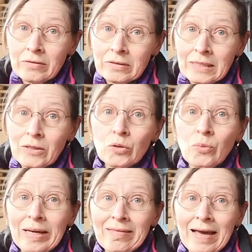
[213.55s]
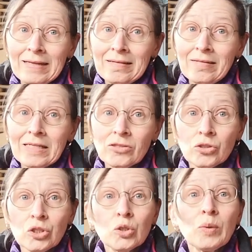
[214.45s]
deal with anything to
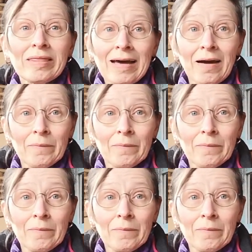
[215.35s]
do with that